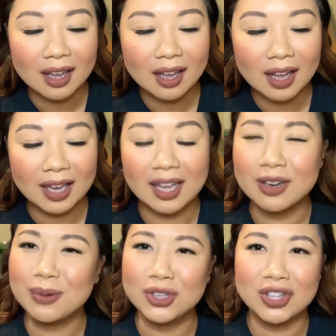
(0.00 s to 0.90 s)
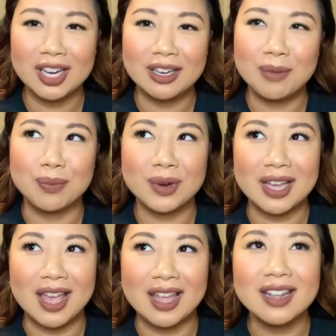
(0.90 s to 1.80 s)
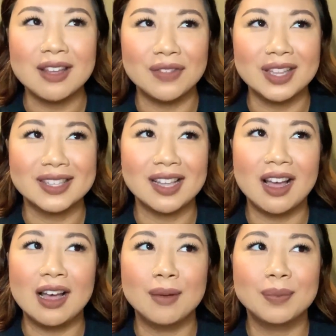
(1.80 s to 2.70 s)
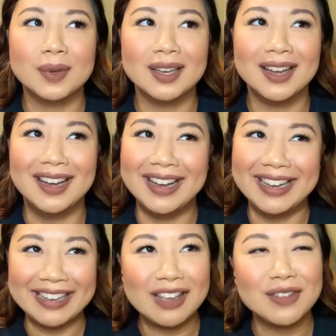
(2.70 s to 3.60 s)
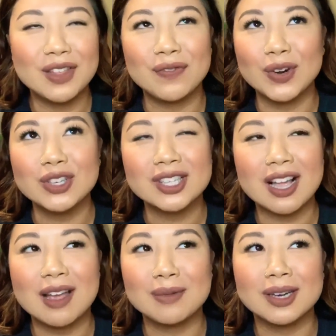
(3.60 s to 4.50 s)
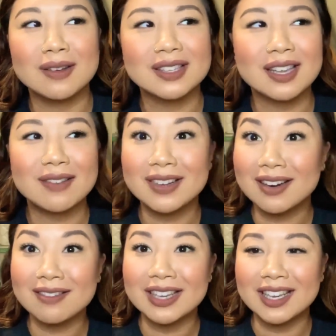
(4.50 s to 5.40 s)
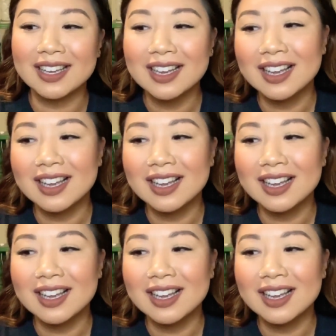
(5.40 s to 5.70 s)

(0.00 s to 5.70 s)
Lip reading: I kind of wish that I didn't bring any of this up. Even the first time when I was like, when are we?